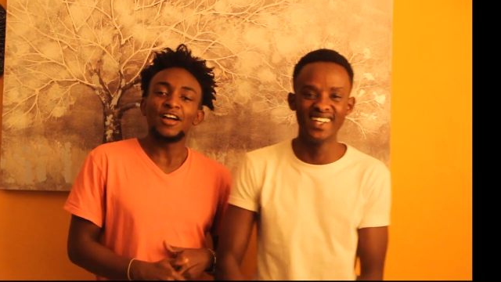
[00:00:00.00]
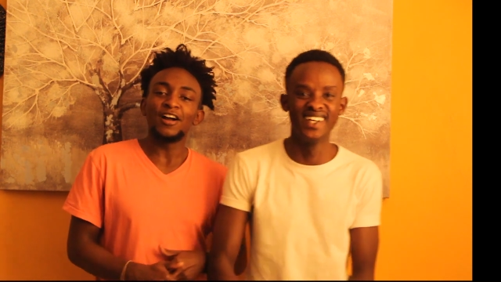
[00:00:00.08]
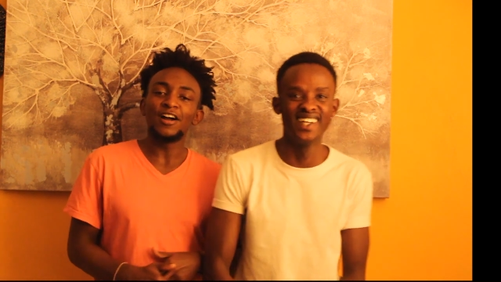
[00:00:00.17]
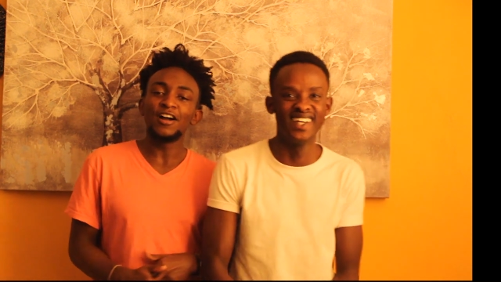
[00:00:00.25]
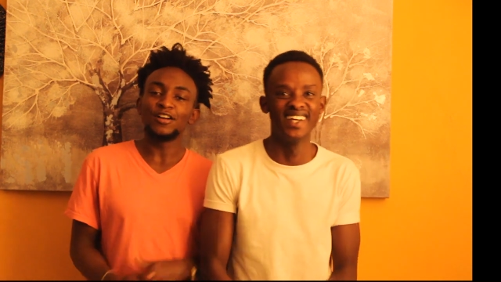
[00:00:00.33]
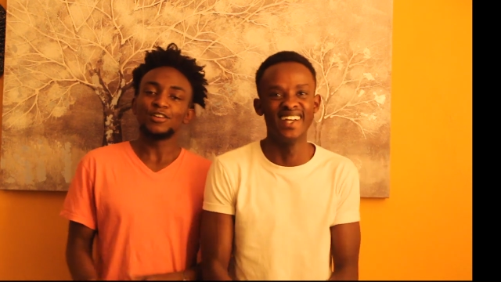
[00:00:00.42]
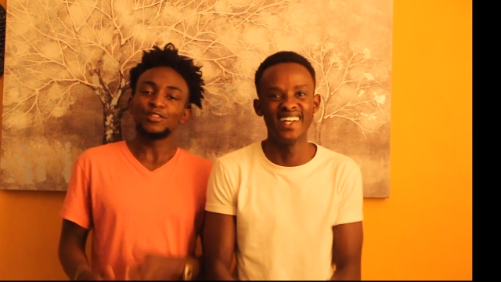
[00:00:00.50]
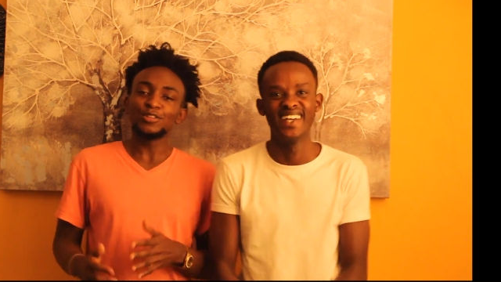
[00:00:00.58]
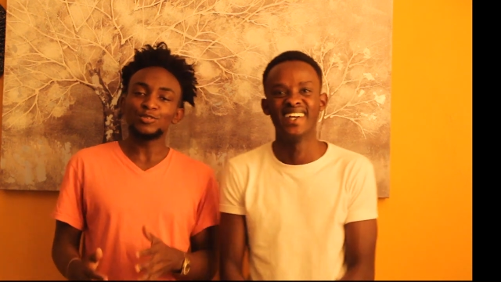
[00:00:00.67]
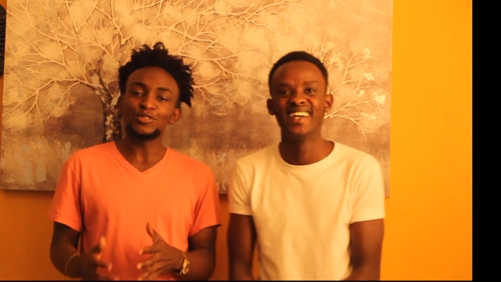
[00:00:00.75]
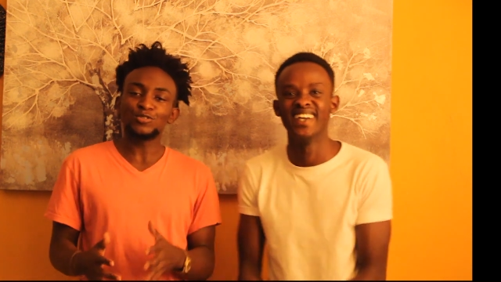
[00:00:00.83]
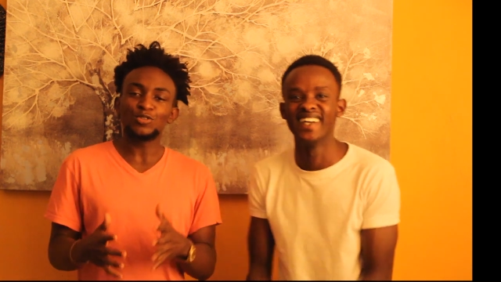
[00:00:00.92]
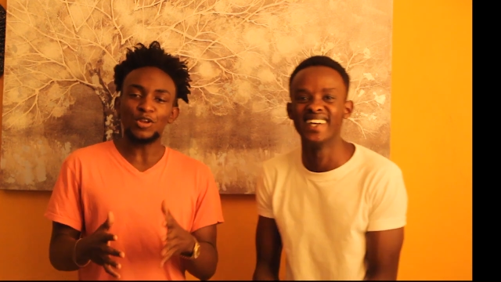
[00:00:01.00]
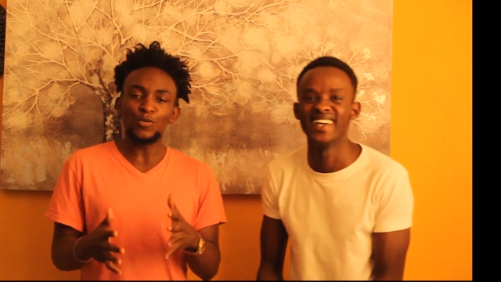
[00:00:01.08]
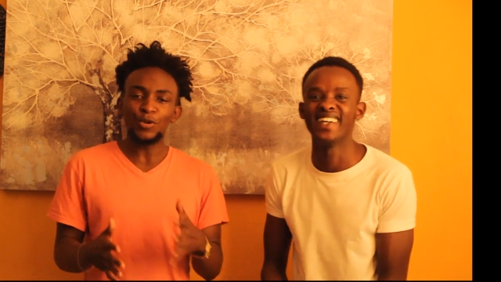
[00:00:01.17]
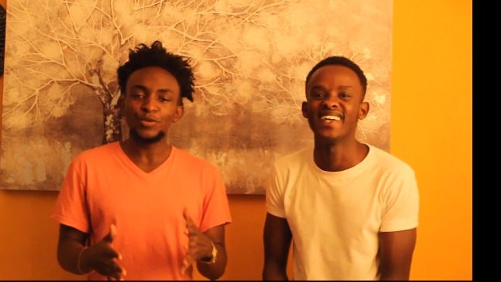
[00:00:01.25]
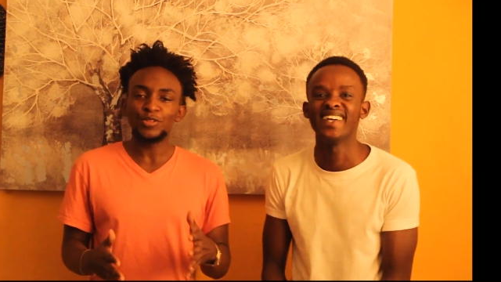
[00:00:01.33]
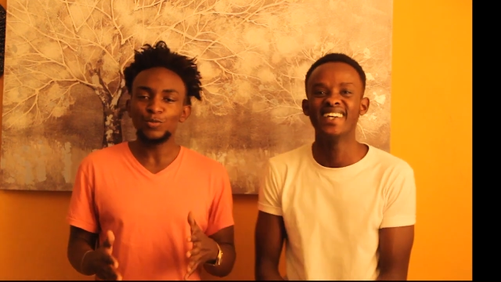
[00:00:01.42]
Speaker 1: uh -huh. these ones you can
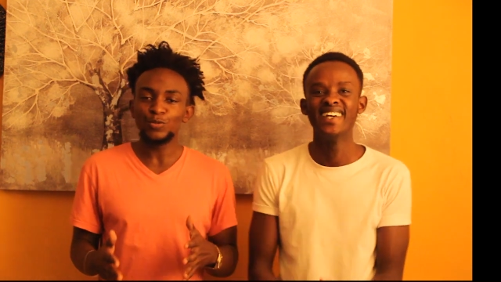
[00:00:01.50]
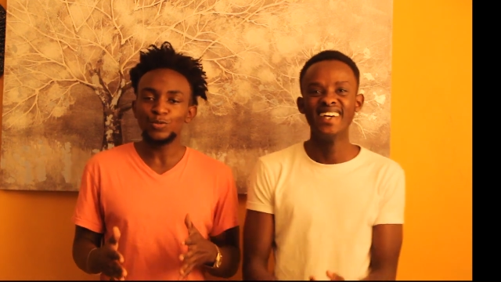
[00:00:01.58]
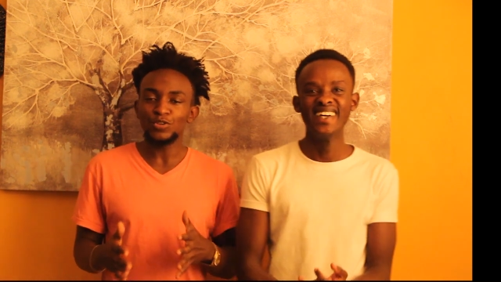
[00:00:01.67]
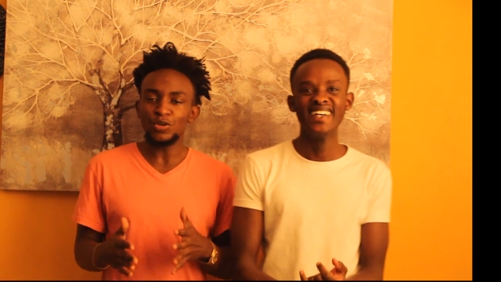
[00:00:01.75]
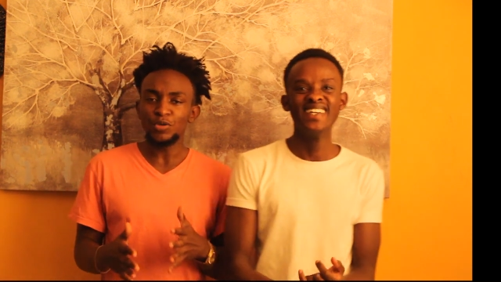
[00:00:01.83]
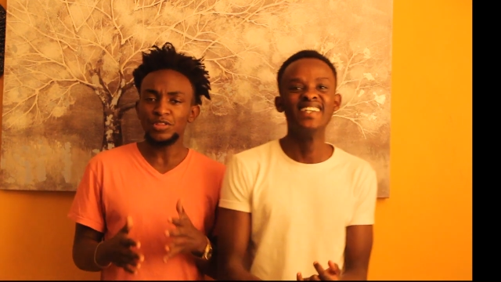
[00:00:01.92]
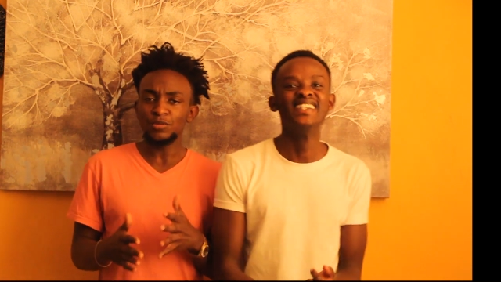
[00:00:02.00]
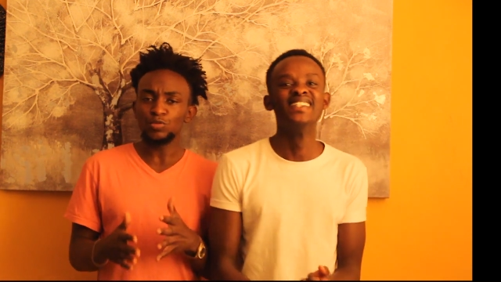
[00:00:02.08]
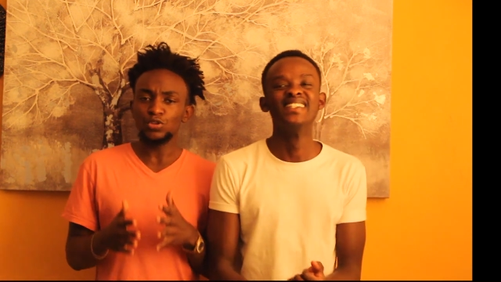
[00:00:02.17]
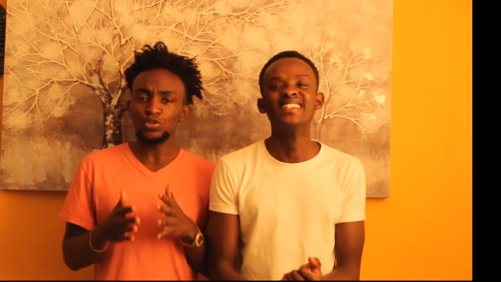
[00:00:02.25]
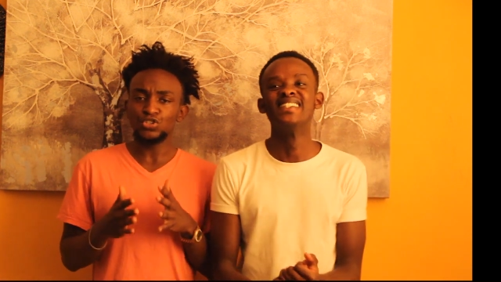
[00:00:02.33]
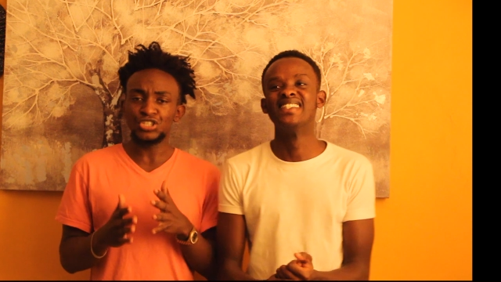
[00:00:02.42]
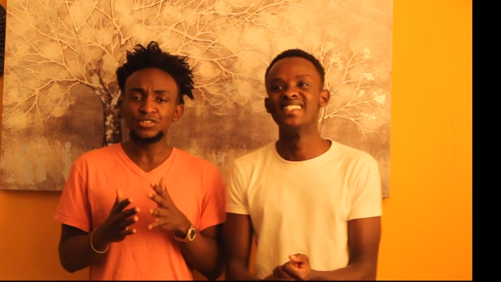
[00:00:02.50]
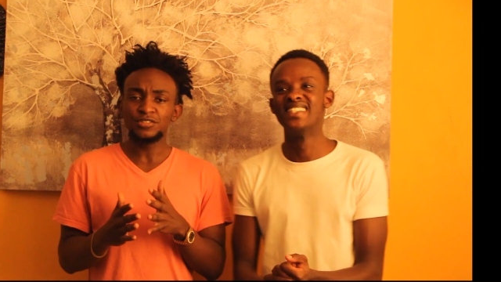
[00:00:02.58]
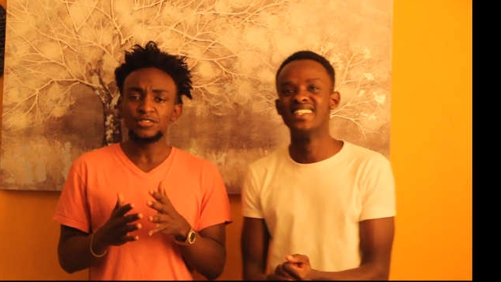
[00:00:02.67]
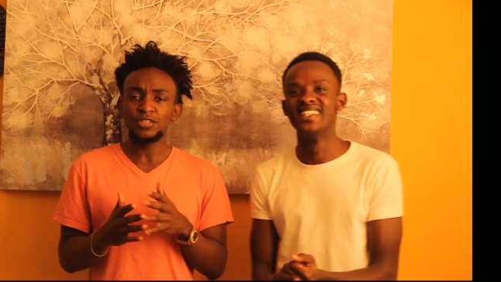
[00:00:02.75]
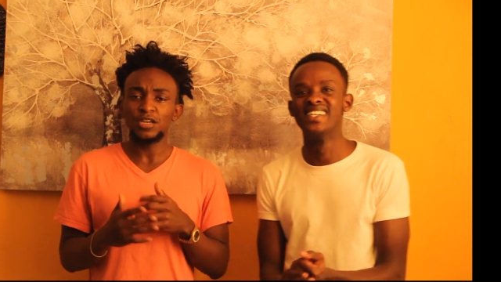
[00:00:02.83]
wear with, you can wear them with your jeans.